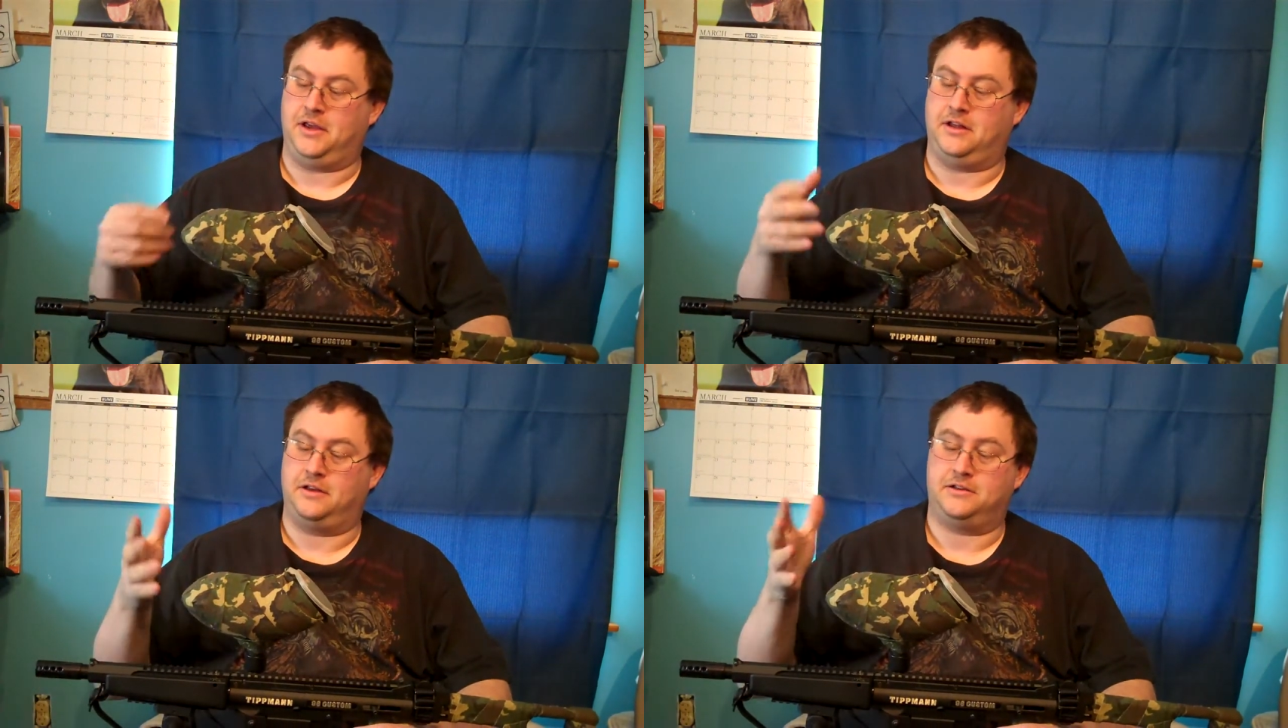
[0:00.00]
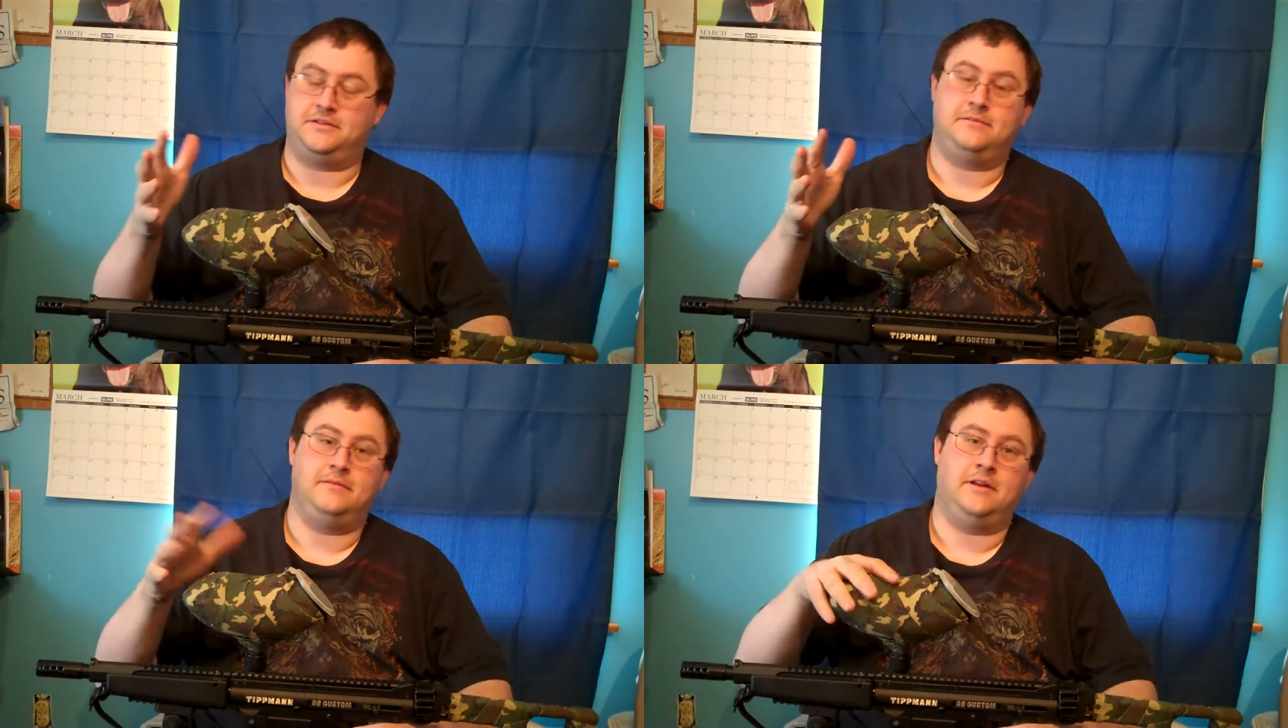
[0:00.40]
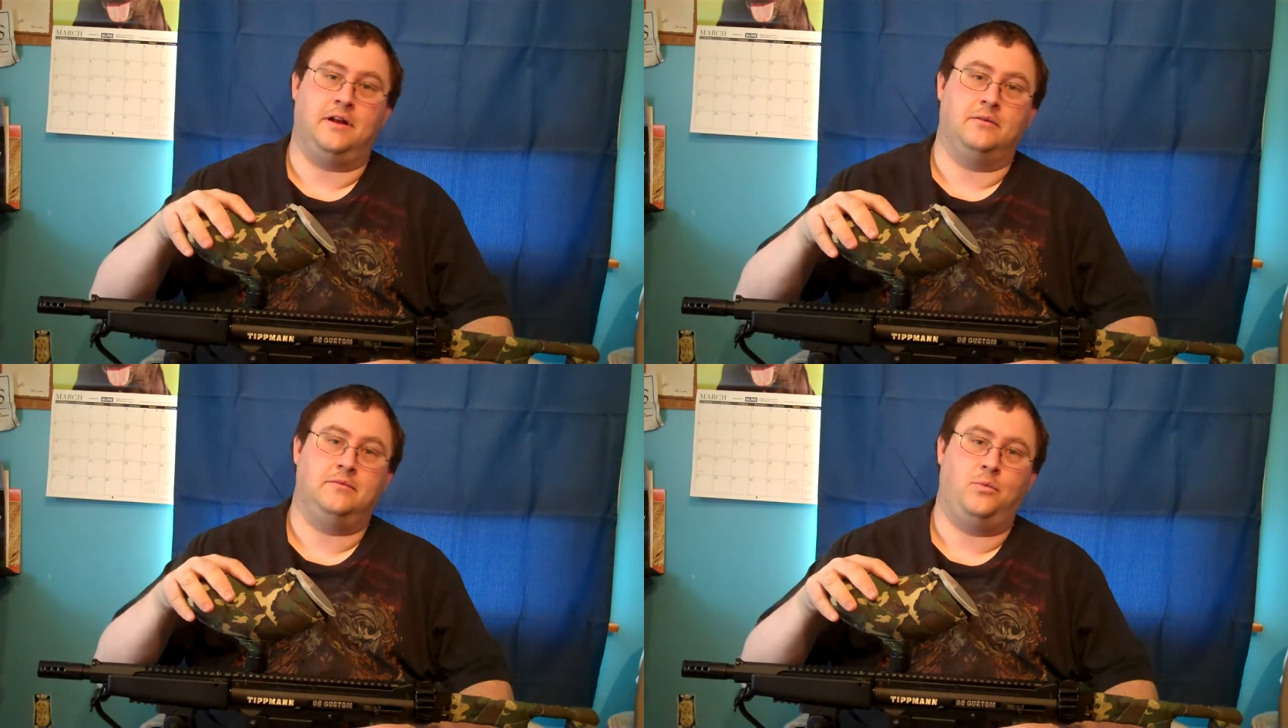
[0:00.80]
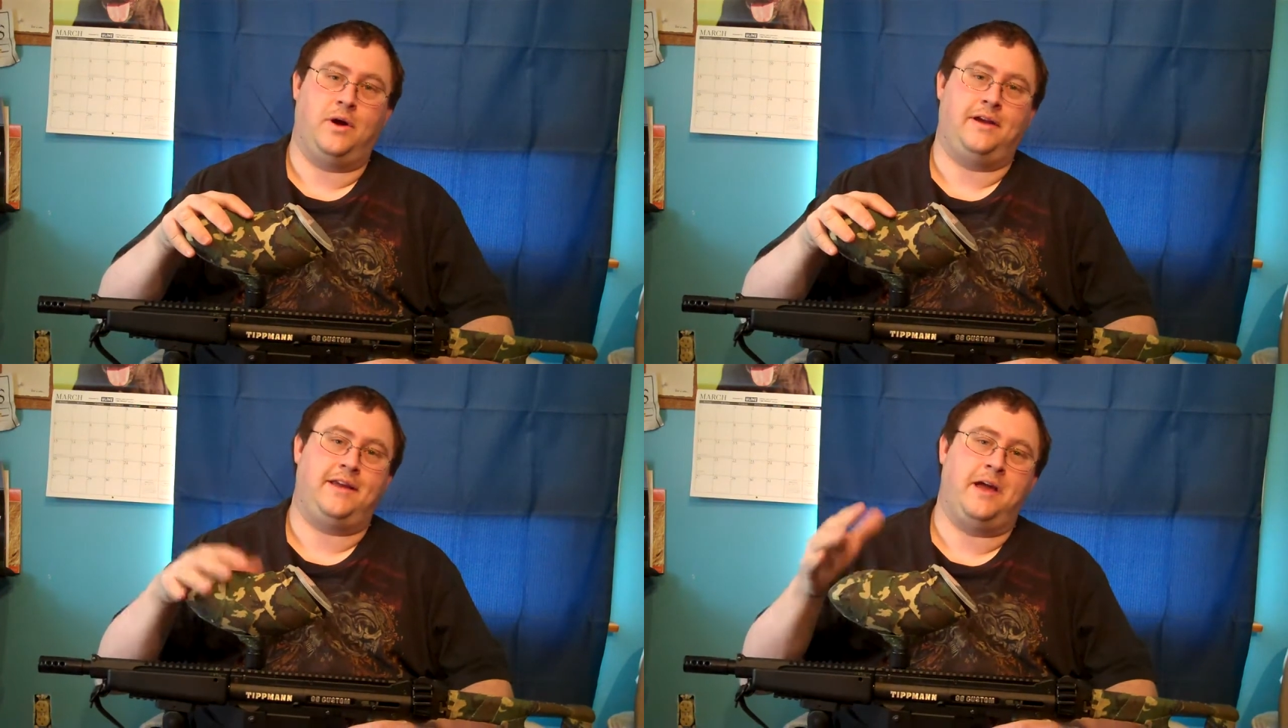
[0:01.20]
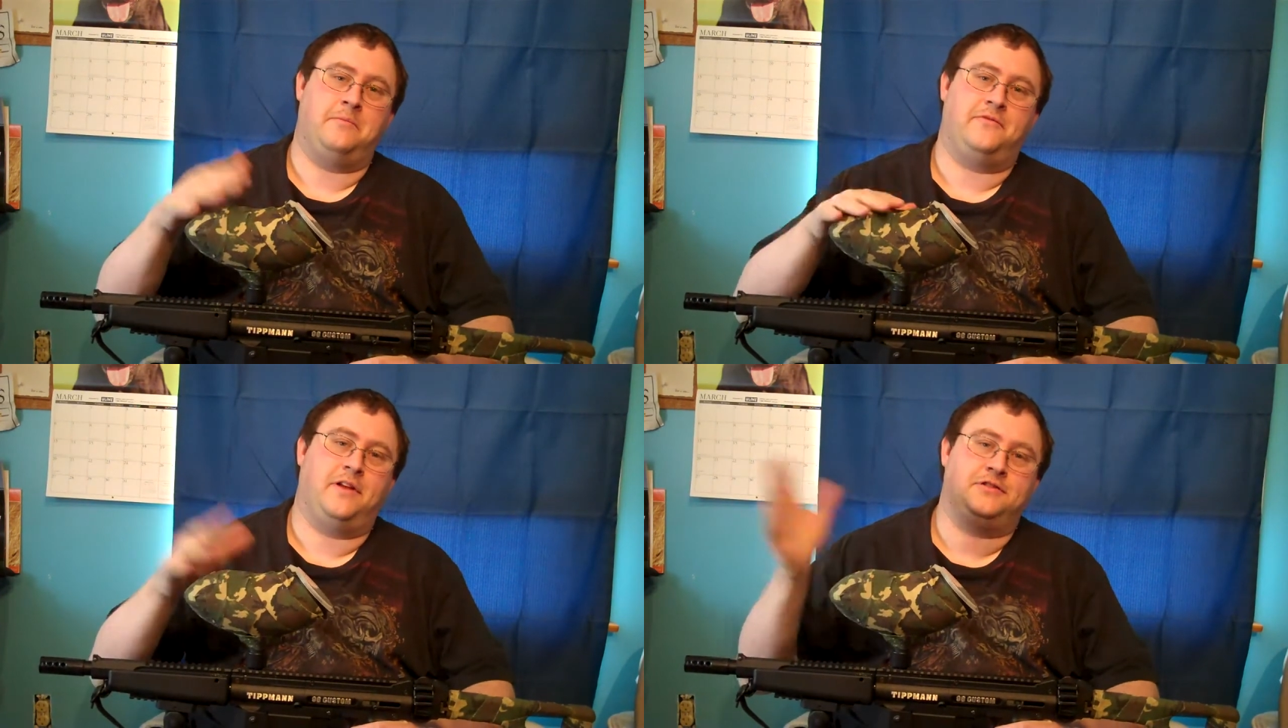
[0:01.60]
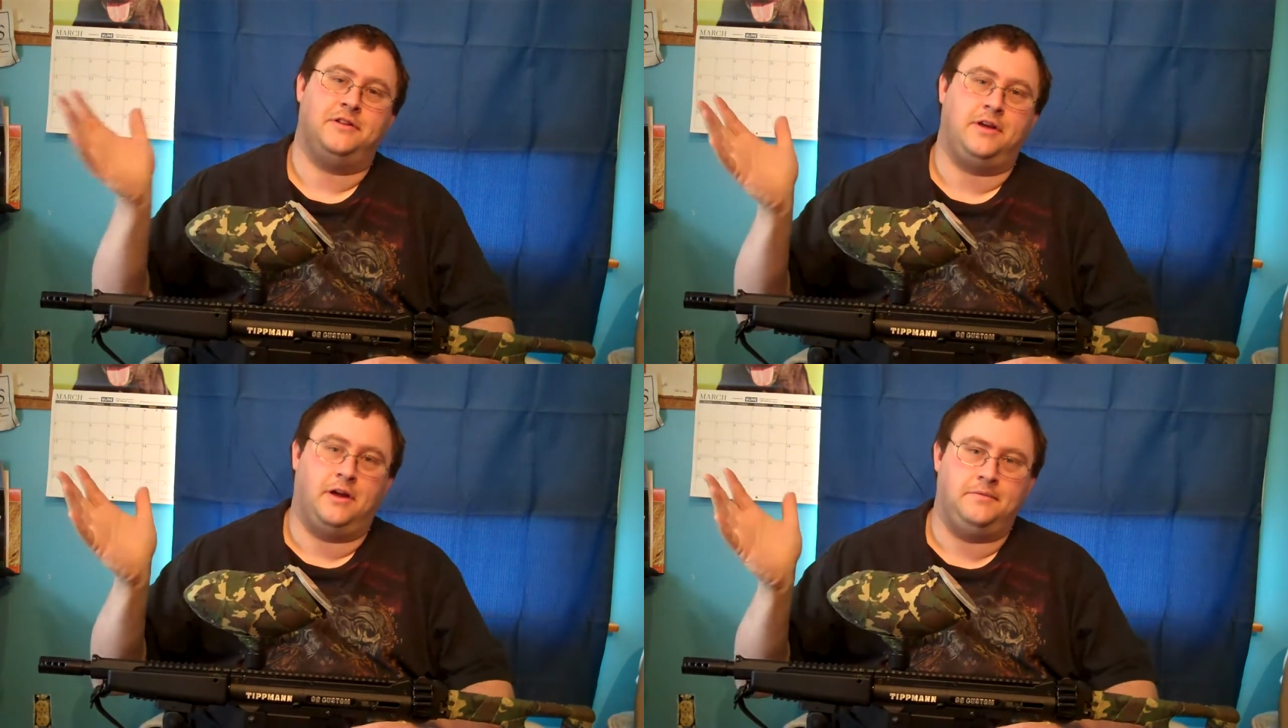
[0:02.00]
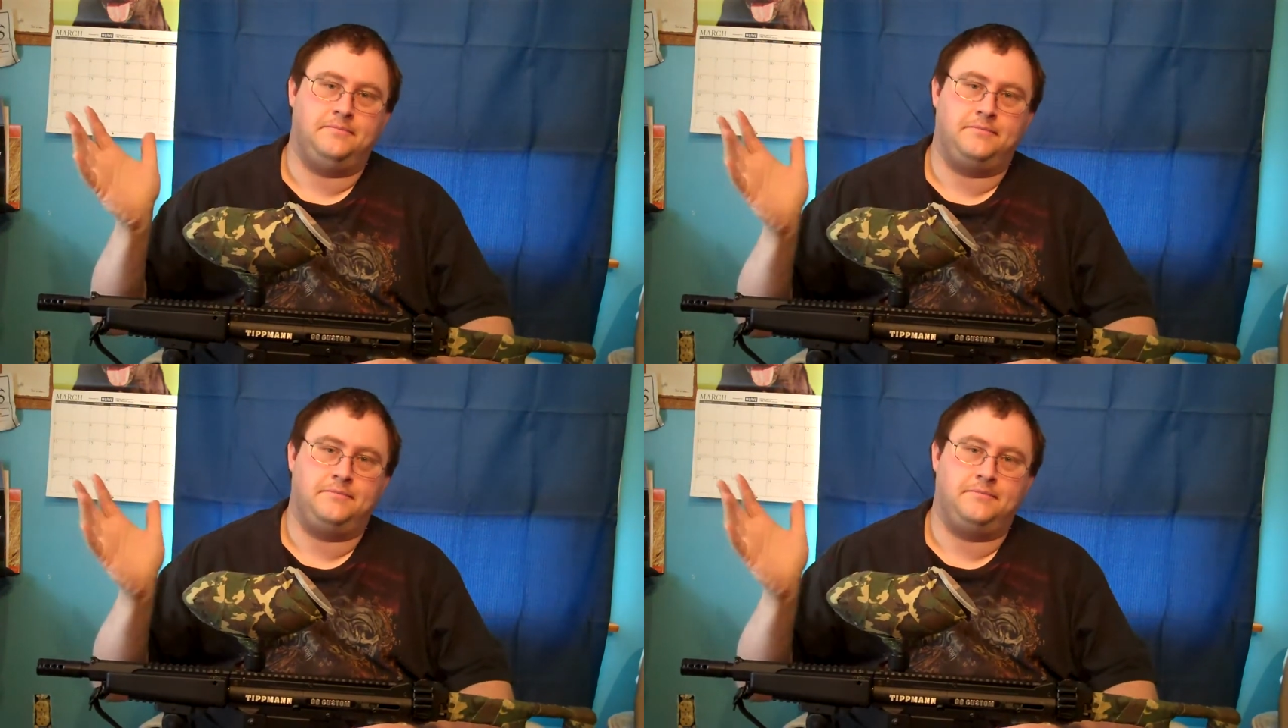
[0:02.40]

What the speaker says: it looks, you know, why are you camouflaging the gun?